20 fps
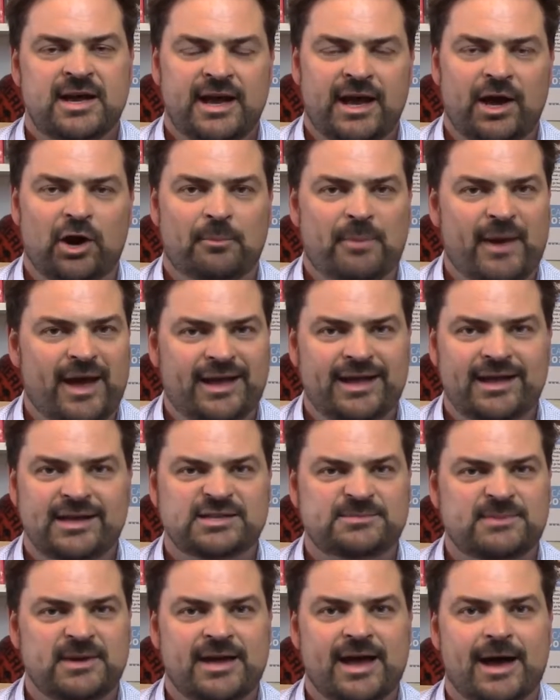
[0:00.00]
help our kids
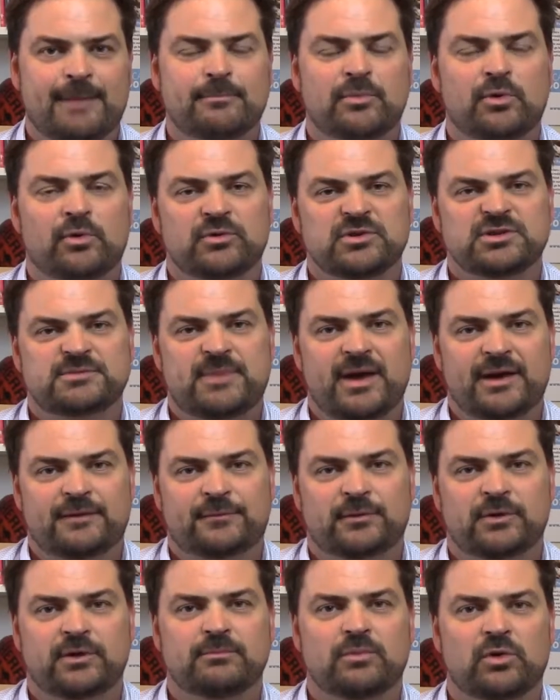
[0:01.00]
become more
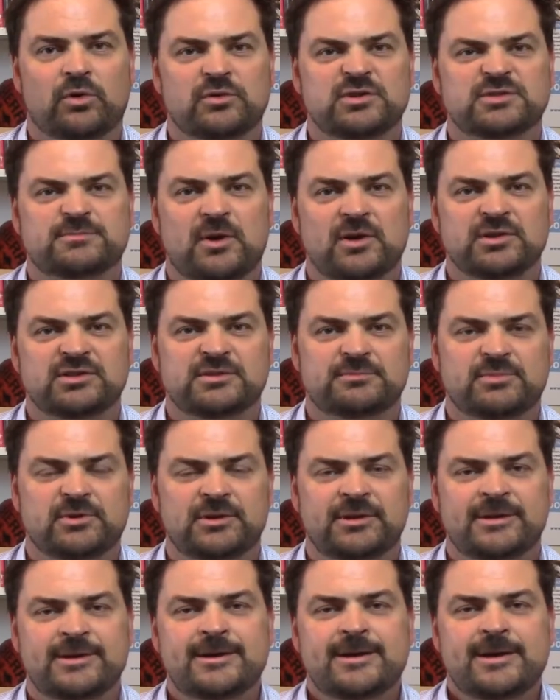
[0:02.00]
respectful and more
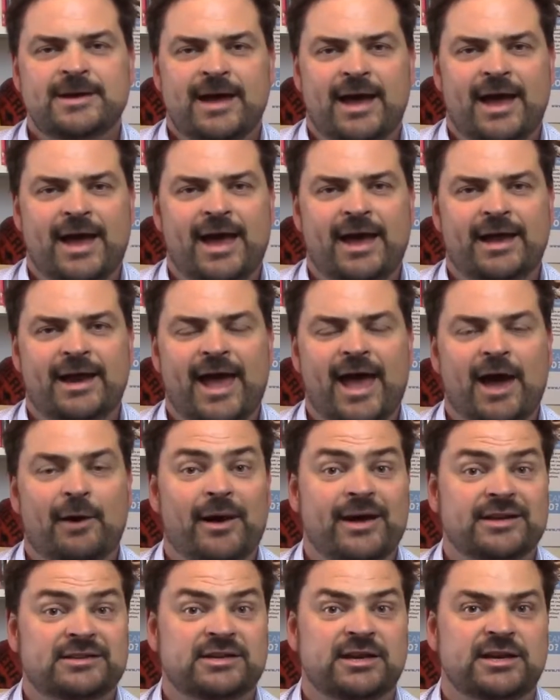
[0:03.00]
responsible, and how
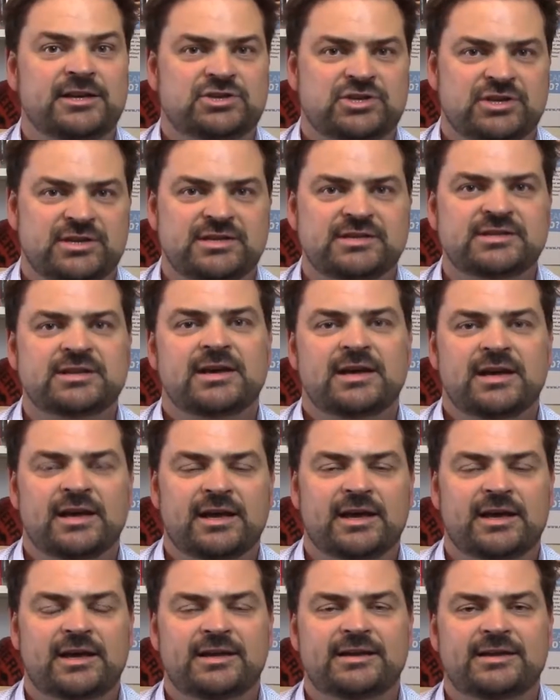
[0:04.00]
our teachers
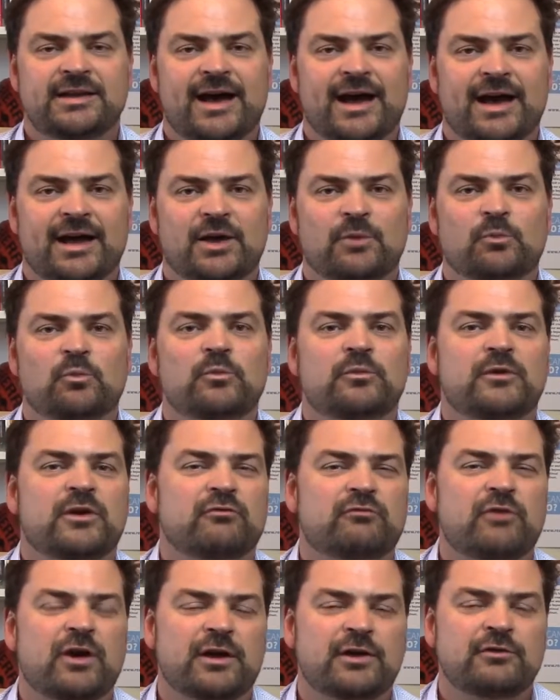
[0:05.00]
can
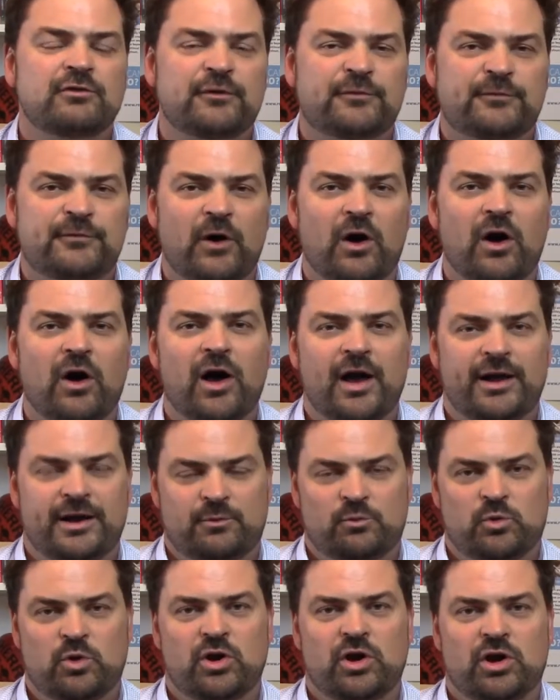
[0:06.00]
refine
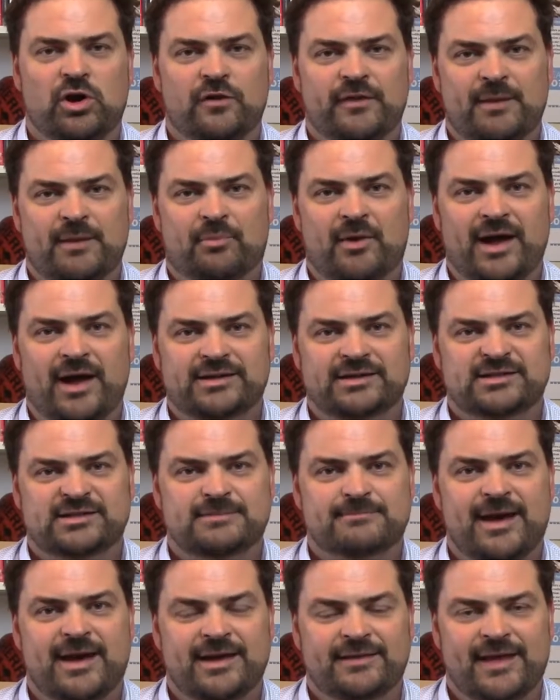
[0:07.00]
and work on their practice to
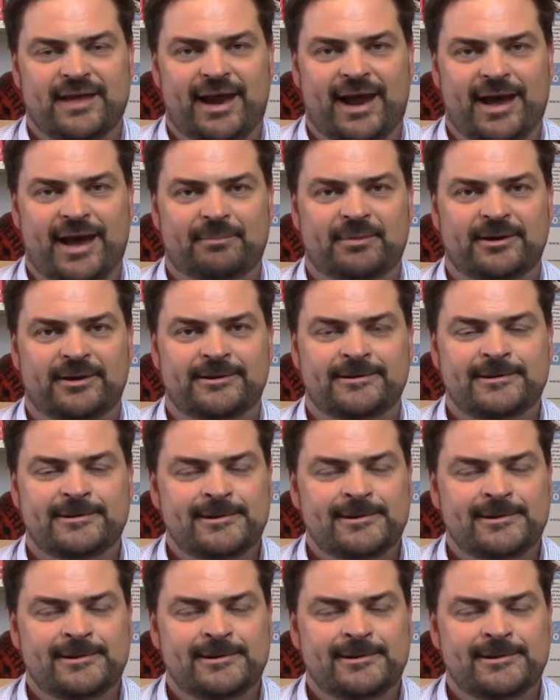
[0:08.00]
make that happen.